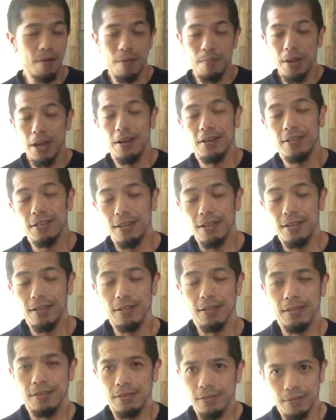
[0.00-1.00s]
America
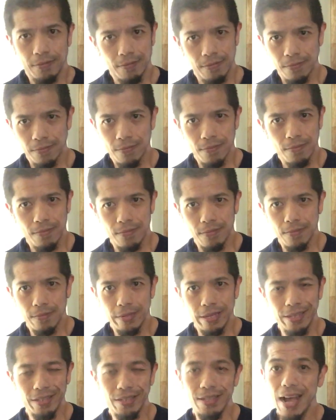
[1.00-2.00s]

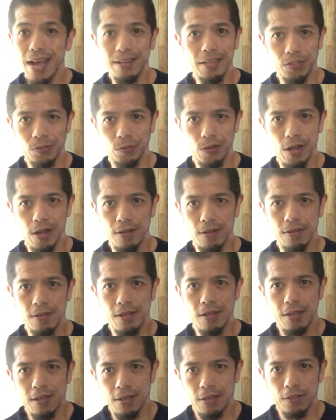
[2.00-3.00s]
is not Israel.
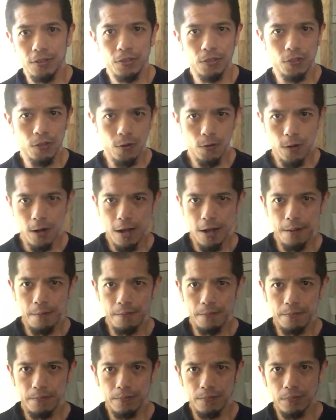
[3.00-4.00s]
So
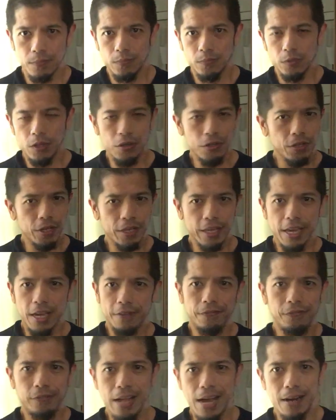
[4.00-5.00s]
um, you, you can't
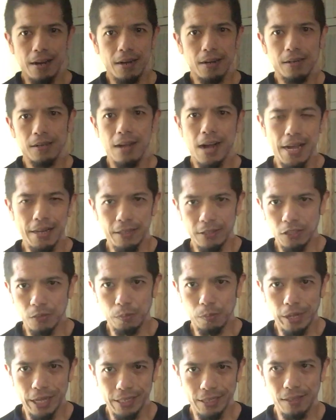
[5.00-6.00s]
flatter God into
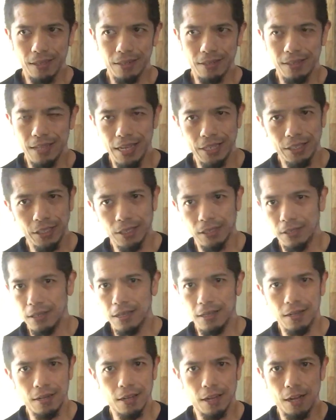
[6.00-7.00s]
blessing this nation.
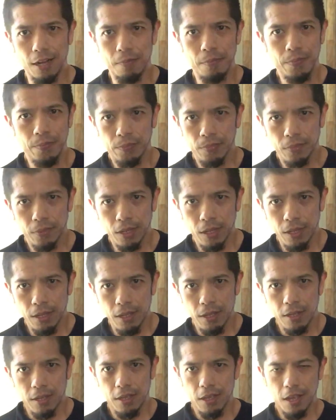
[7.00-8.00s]
And um,
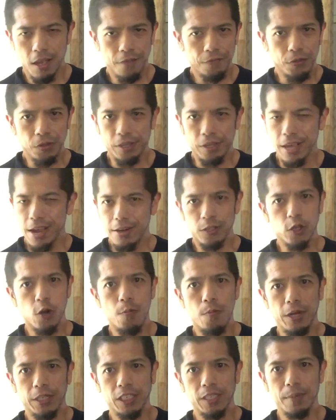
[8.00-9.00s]
if you care so
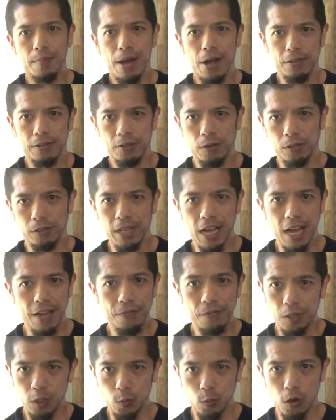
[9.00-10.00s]
much about your life
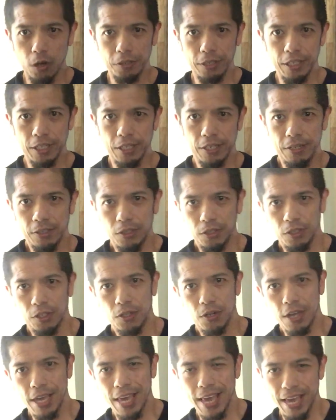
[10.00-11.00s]
in this world and you,
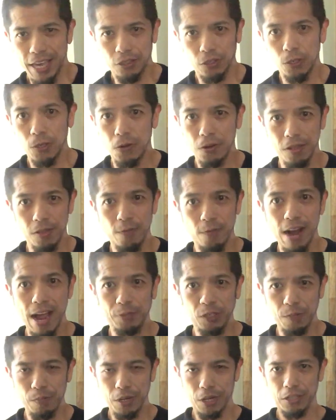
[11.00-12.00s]
you hate to go to the
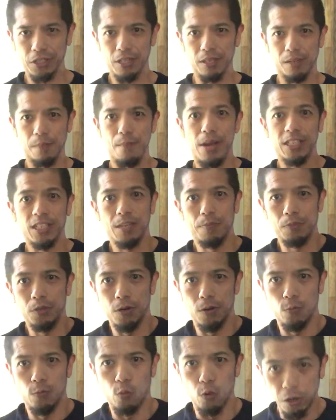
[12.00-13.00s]
rapture because it'll mess up
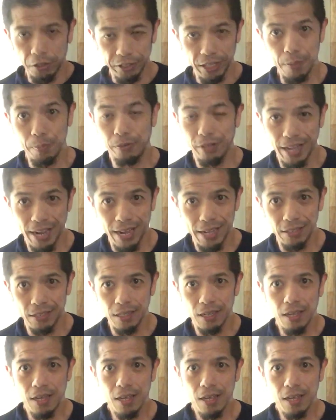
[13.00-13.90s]
your worldly plans,